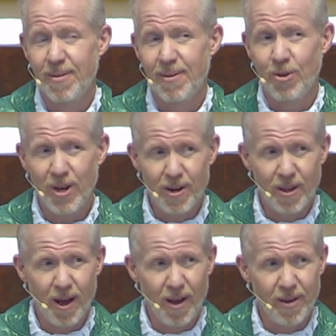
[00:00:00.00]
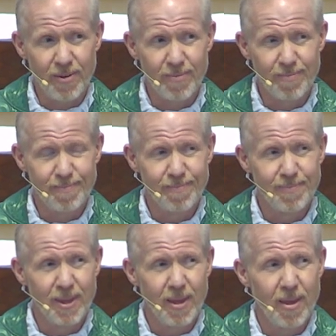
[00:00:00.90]
You need a guide.
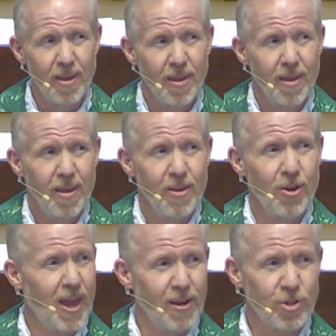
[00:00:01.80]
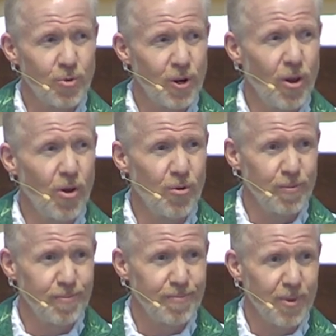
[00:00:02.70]
You can't do it alone.
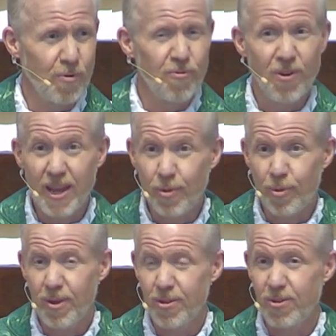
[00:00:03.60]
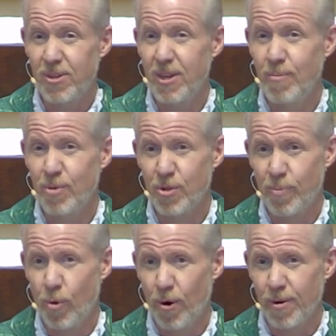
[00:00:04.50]
Faith is a team
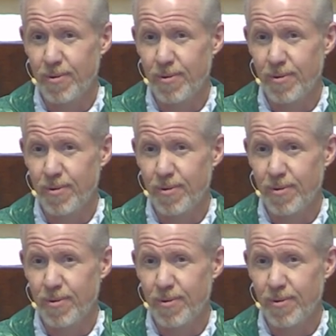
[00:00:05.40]
sport.